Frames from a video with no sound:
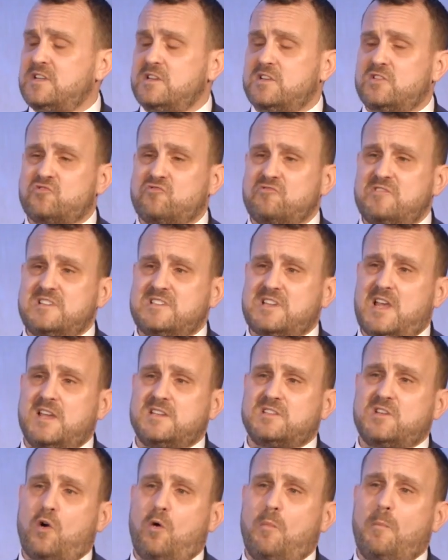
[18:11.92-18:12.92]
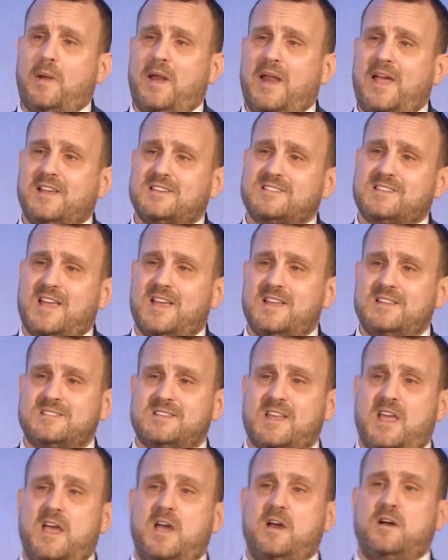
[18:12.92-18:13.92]
industries as complex
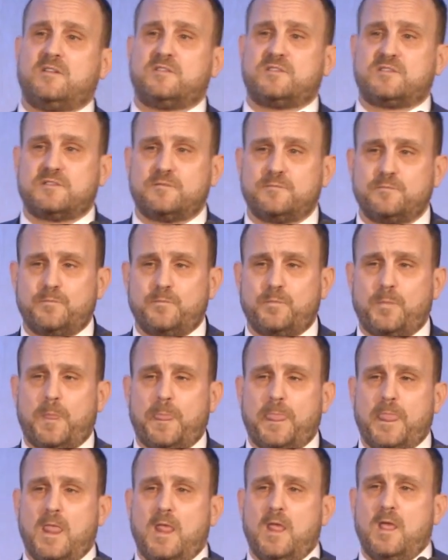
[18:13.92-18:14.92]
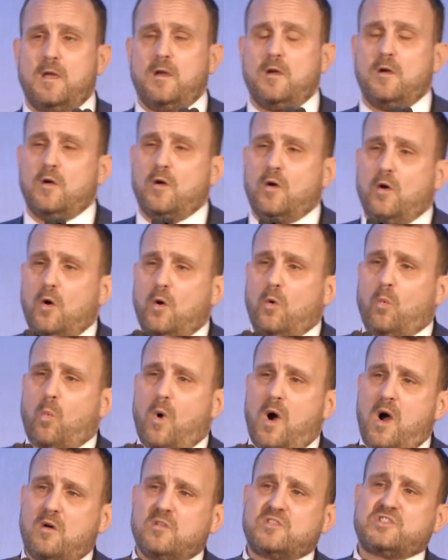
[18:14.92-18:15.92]
as ours.
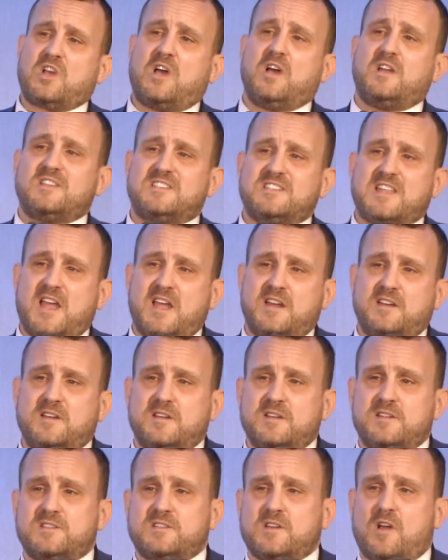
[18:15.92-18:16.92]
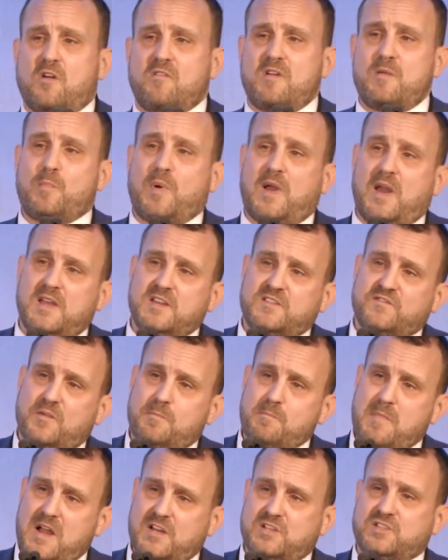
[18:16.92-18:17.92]
While certain standards are in place for
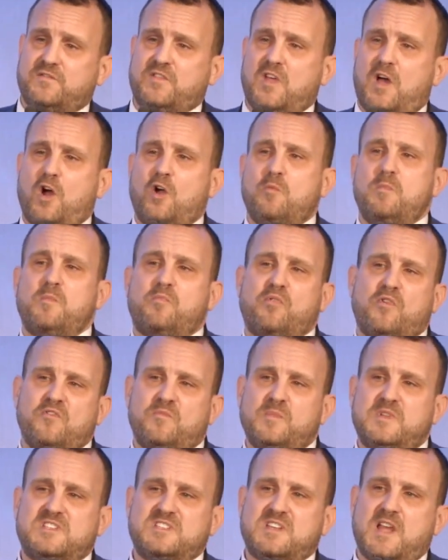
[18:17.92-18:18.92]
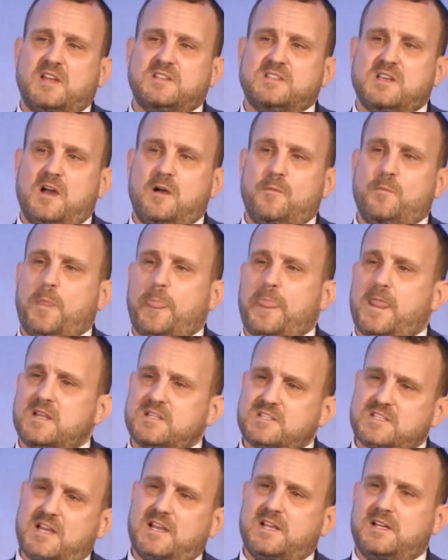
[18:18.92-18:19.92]
much of the home improvement sector,
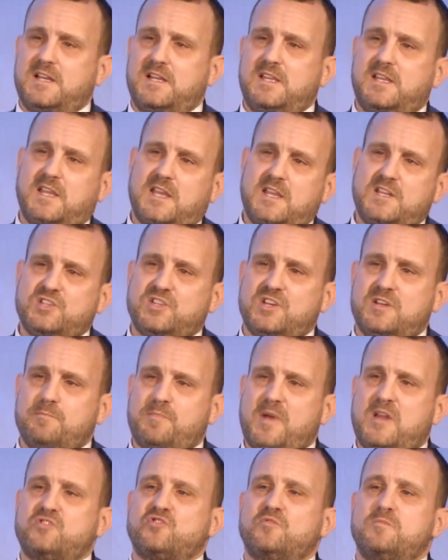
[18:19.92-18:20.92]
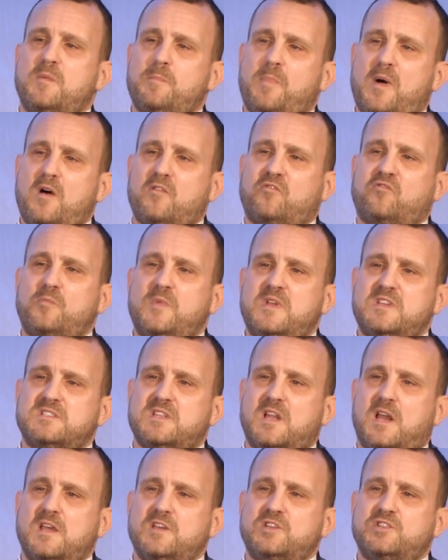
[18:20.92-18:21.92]
sadly, kitchen, bedroom, and bathroom
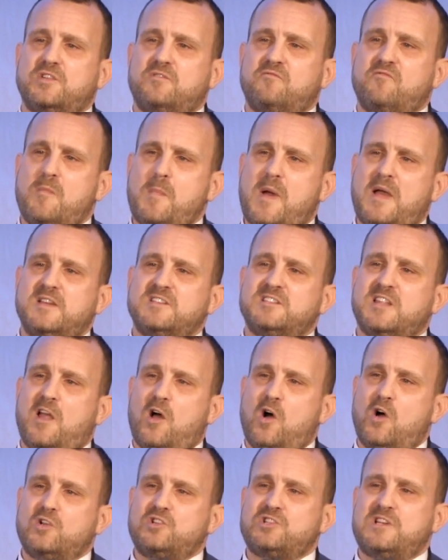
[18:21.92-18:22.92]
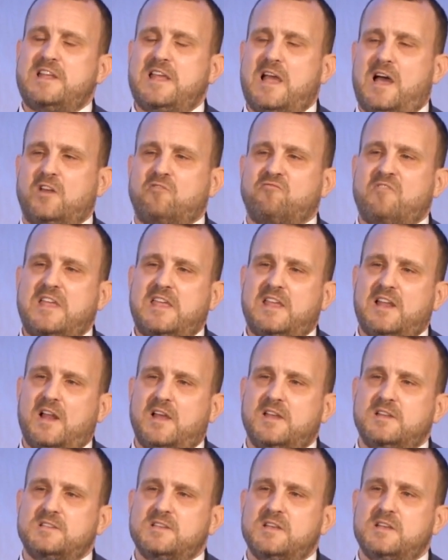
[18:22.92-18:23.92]
installation remains largely
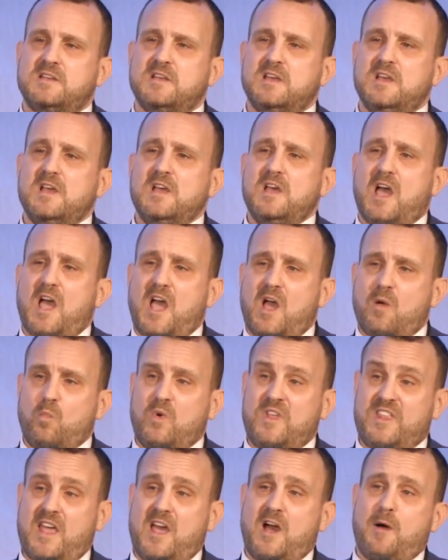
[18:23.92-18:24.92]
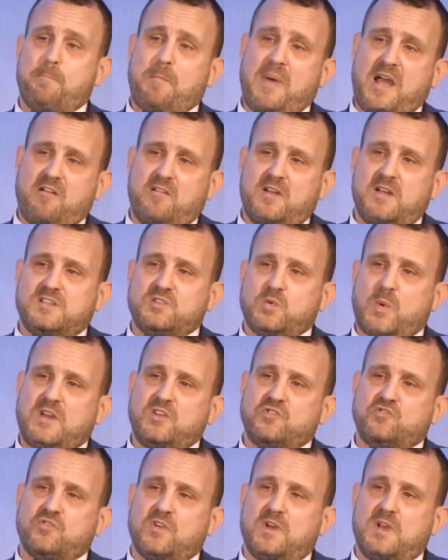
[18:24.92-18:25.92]
unregulated and without barrier to
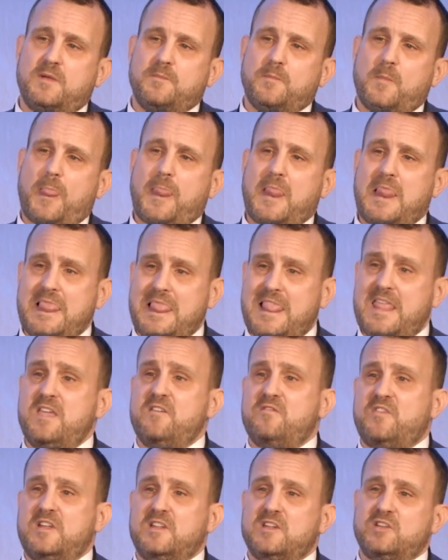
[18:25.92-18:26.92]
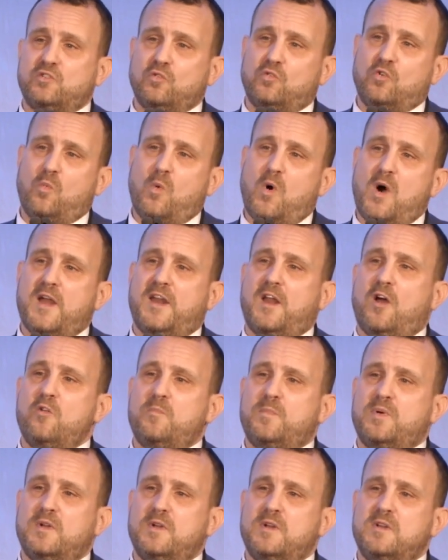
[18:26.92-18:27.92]
entry, leaving the door wide
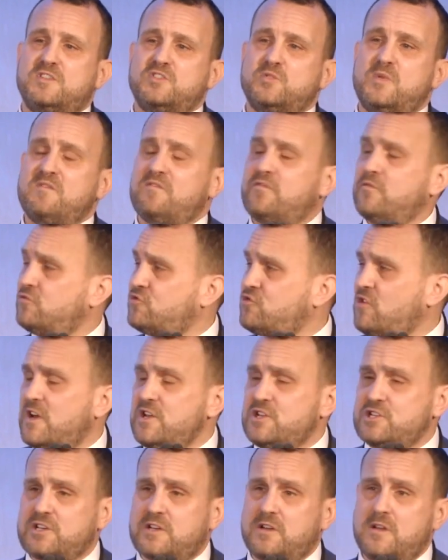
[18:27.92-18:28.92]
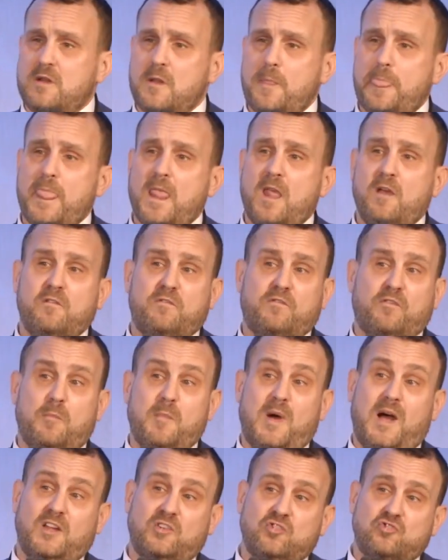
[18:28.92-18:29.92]
open to infiltration
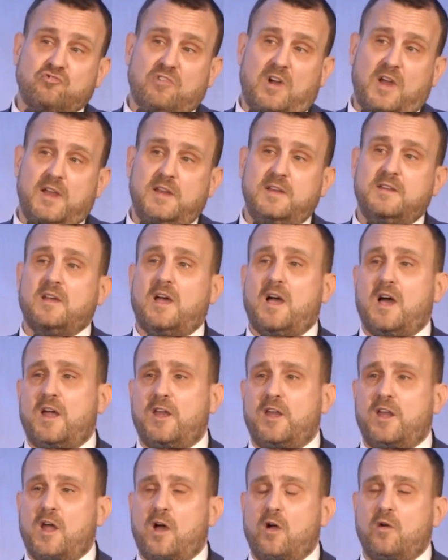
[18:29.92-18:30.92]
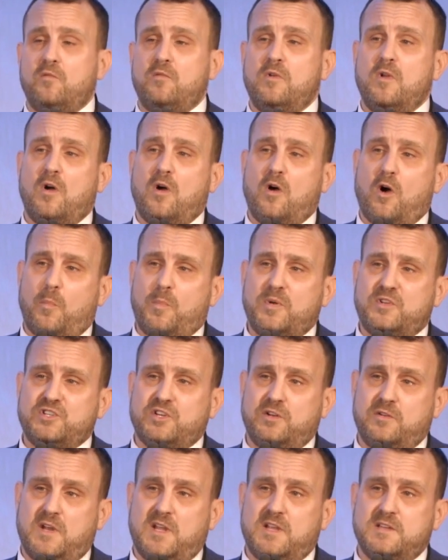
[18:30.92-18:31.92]
from untrained, unknown
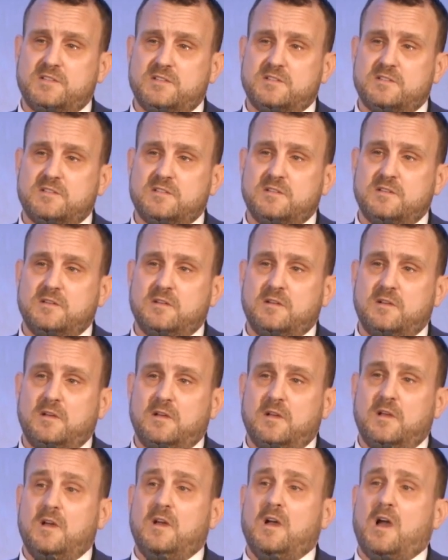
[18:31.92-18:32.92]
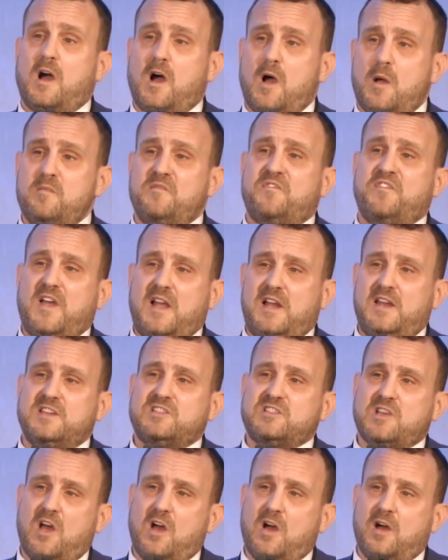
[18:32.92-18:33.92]
opportunists. I'm fairly
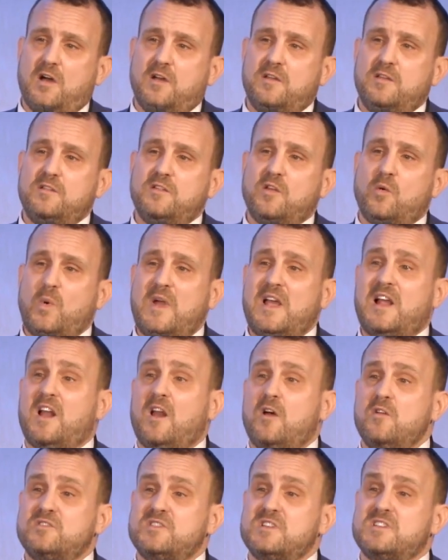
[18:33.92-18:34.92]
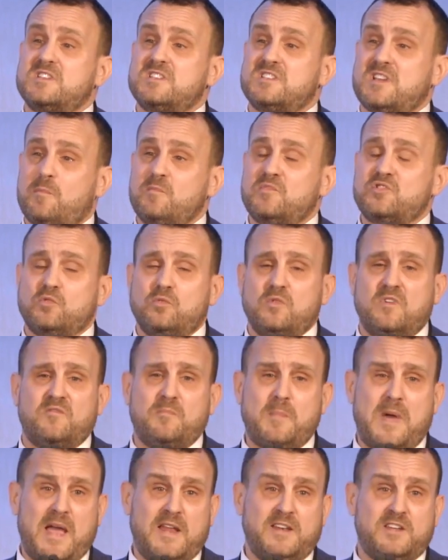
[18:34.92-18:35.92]
certain that we're closer to some sort
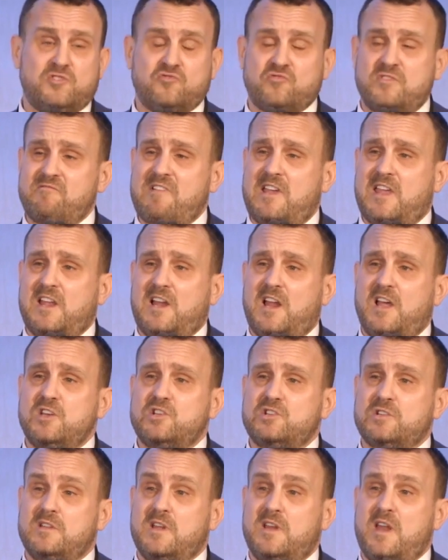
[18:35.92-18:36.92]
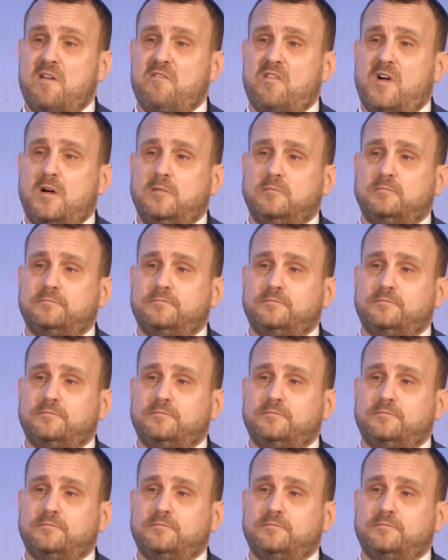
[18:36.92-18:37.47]
of mandatory regulation than ever.